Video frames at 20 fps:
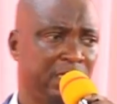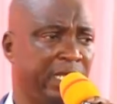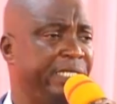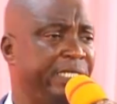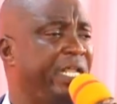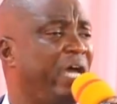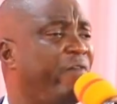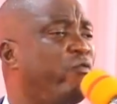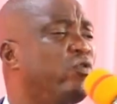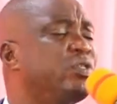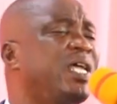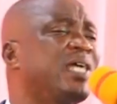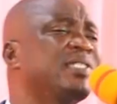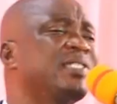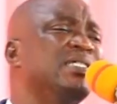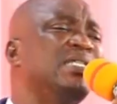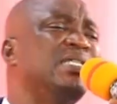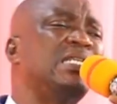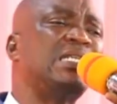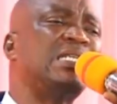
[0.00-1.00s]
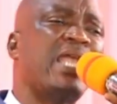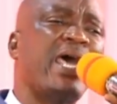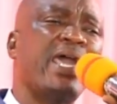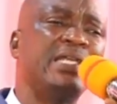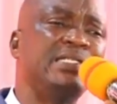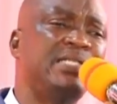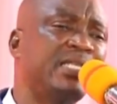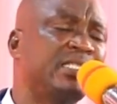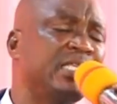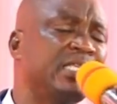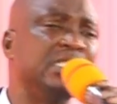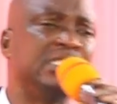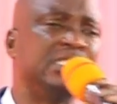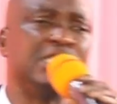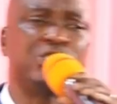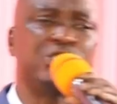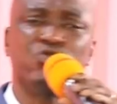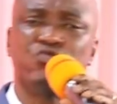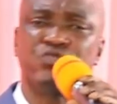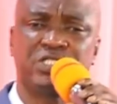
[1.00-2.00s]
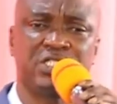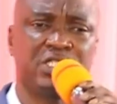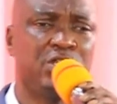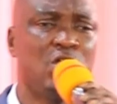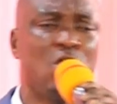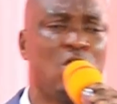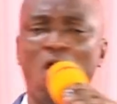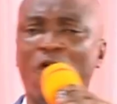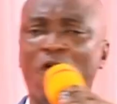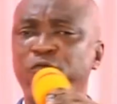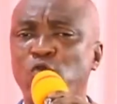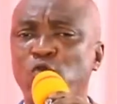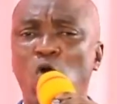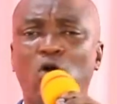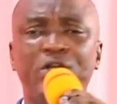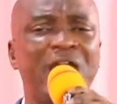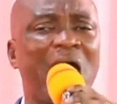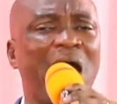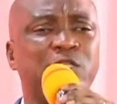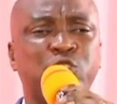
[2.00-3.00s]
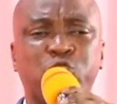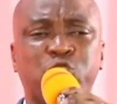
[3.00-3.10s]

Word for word: The devil doesn't like that institution of God